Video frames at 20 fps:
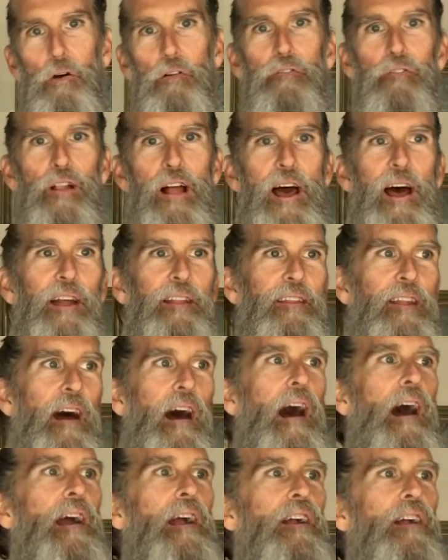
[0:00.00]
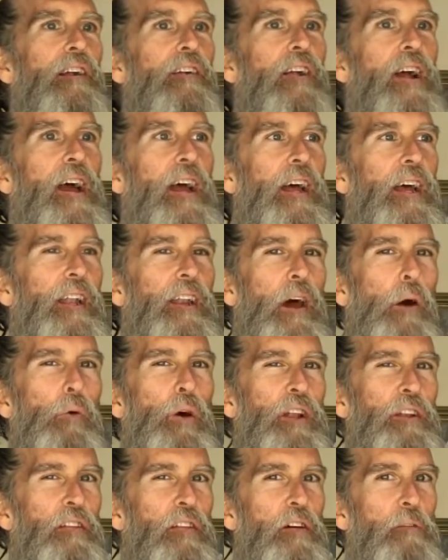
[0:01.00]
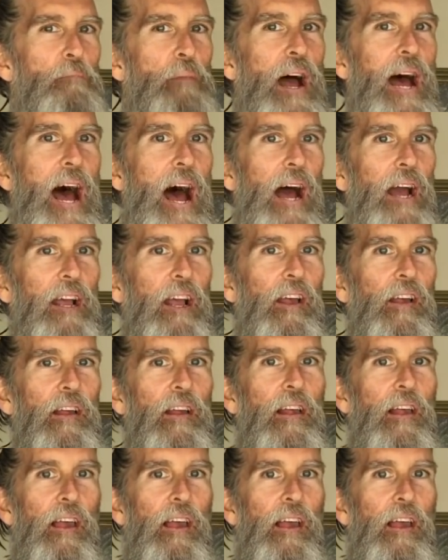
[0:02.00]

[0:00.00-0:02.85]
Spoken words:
a flat tire, and I went to the back